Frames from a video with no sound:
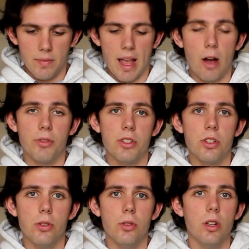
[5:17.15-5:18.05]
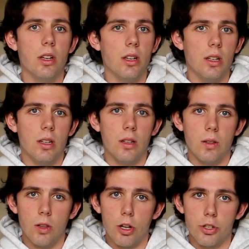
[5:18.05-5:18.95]
altitude,
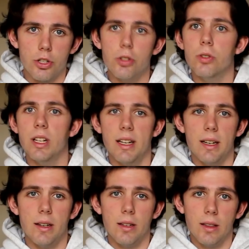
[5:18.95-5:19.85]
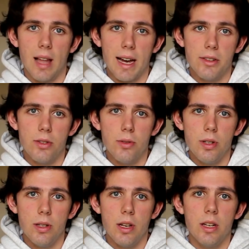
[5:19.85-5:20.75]
longitude, and
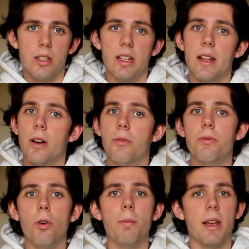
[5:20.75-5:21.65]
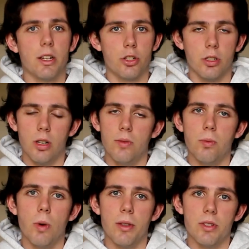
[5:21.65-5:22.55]
latitude, to get a full picture of
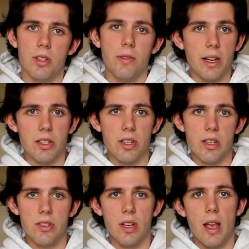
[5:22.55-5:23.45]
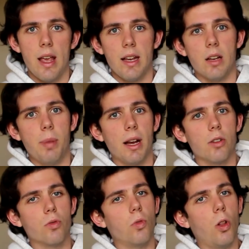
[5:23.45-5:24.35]
where this device is.
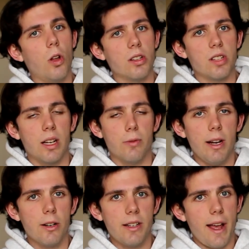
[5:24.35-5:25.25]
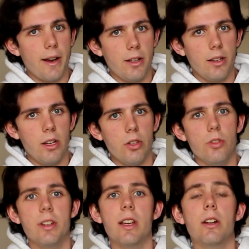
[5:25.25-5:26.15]
Compared alongside radar data, you
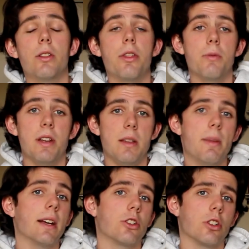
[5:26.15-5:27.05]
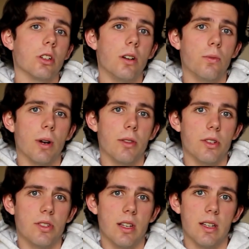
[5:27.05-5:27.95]
can get a 3D picture of where
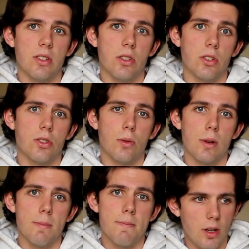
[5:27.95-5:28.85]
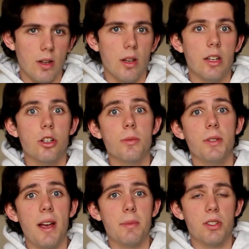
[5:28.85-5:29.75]
this thing is in the storm. In terms of
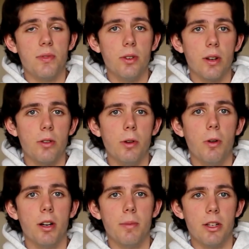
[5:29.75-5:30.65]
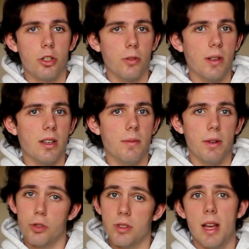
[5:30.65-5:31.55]
atmospheric, we want to make sure we can
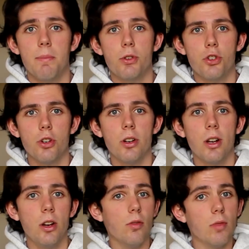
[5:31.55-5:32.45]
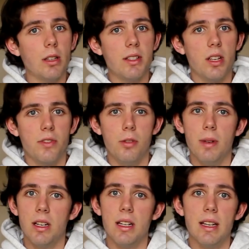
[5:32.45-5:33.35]
measure temperature, relative
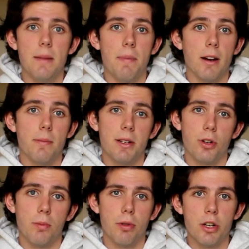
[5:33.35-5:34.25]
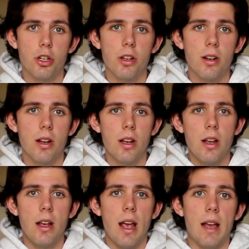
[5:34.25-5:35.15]
humidity, and barometric pressure,
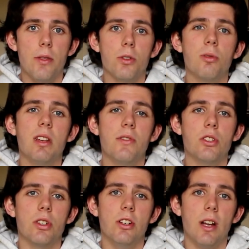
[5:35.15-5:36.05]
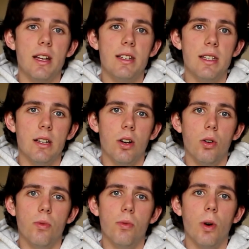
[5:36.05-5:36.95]
and those would give us a good idea
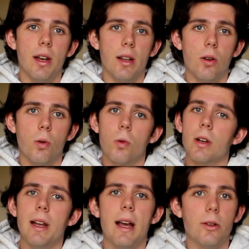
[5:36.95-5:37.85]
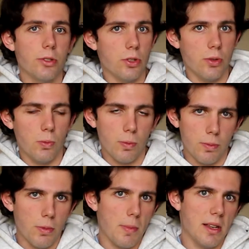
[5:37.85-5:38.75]
of what organelles, you
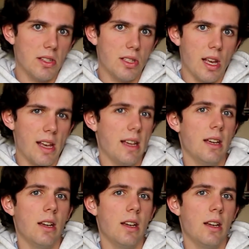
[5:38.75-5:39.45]
might say,